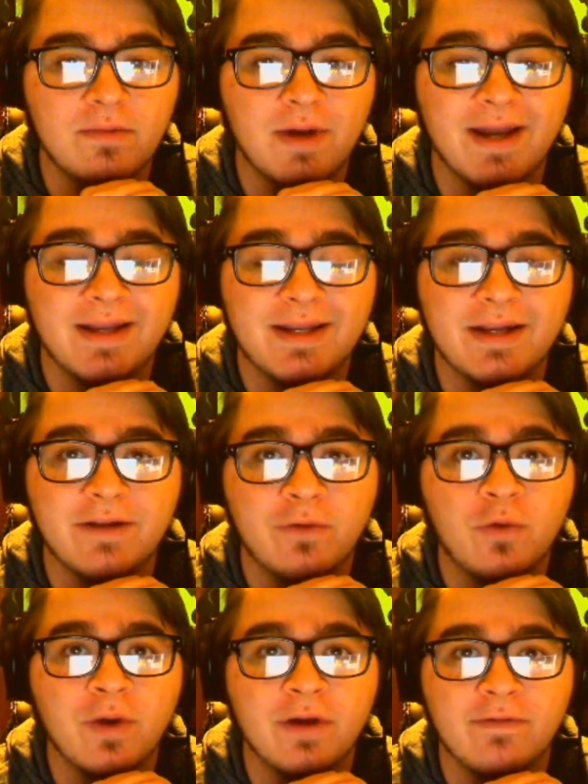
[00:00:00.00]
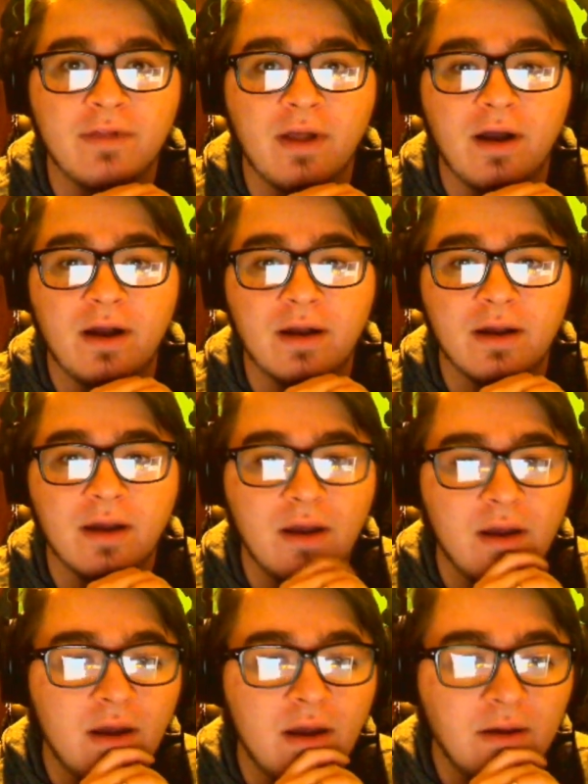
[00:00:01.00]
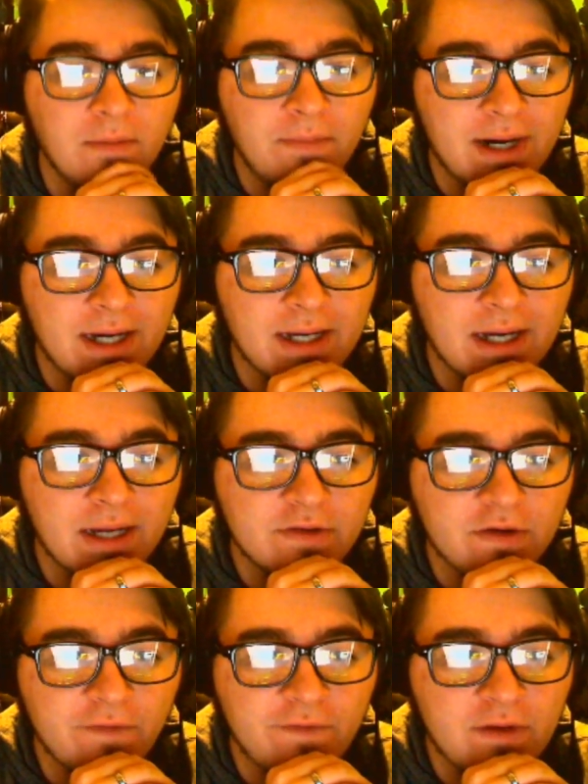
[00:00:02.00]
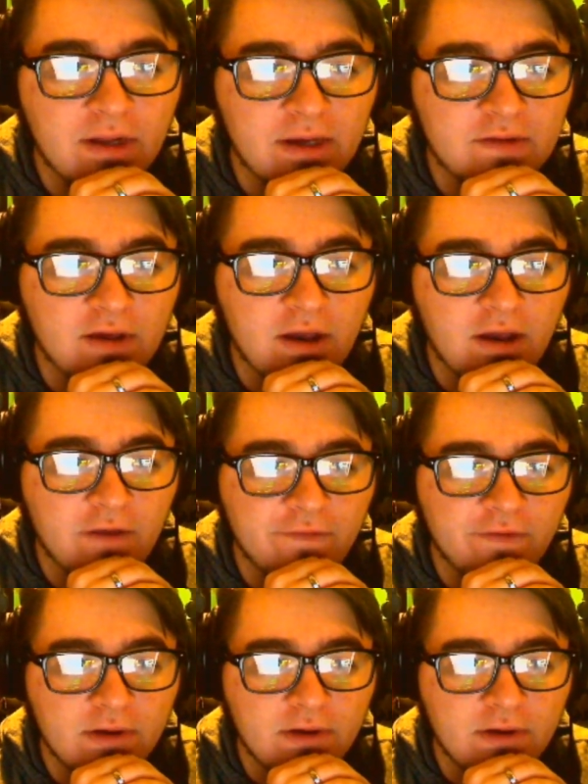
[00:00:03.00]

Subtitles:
I did a quick vlog, but I took a few days off,